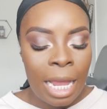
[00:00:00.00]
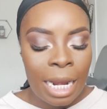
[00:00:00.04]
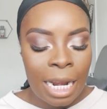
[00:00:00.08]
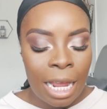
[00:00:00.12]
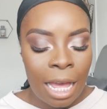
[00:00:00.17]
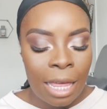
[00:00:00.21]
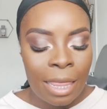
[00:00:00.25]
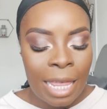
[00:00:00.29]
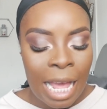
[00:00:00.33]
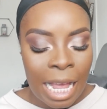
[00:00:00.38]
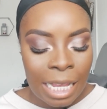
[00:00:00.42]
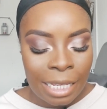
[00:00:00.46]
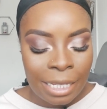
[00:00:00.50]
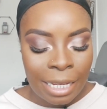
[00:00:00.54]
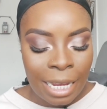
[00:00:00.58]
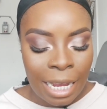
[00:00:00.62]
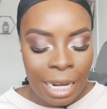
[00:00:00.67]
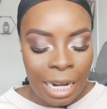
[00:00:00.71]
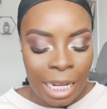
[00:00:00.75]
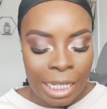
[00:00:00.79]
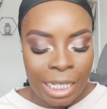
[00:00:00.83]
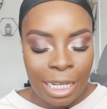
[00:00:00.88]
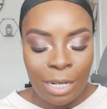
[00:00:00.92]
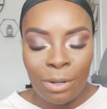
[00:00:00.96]
Now that
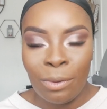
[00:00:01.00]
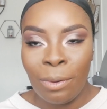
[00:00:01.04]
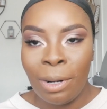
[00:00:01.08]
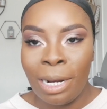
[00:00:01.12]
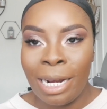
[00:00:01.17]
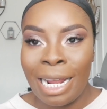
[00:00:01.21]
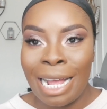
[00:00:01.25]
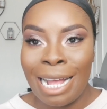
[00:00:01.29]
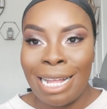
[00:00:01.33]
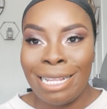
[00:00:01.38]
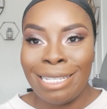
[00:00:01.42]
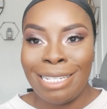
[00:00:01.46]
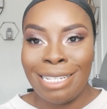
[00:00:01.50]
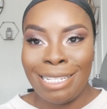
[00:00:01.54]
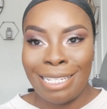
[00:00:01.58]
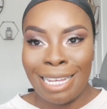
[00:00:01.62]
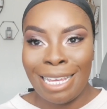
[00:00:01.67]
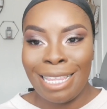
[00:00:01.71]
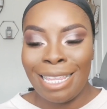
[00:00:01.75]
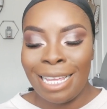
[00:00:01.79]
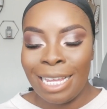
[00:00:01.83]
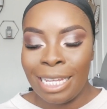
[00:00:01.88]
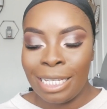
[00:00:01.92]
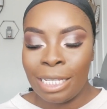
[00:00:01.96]
said, I said all of that to
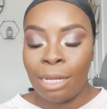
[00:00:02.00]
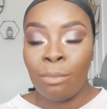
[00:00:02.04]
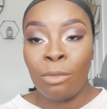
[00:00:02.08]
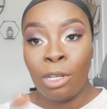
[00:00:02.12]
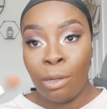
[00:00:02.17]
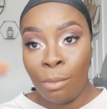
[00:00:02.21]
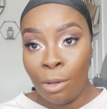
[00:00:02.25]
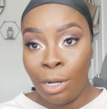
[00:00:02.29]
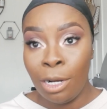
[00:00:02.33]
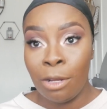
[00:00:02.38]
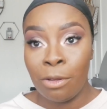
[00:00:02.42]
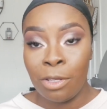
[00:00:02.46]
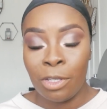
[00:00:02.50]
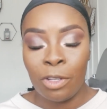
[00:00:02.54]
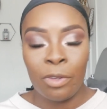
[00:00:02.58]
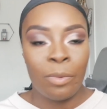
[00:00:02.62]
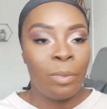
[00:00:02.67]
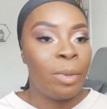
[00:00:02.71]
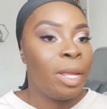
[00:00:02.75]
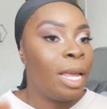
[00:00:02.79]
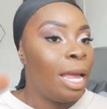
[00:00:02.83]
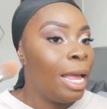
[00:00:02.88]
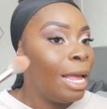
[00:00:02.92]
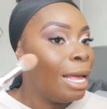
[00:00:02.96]
say this, I'm gonna put loads on.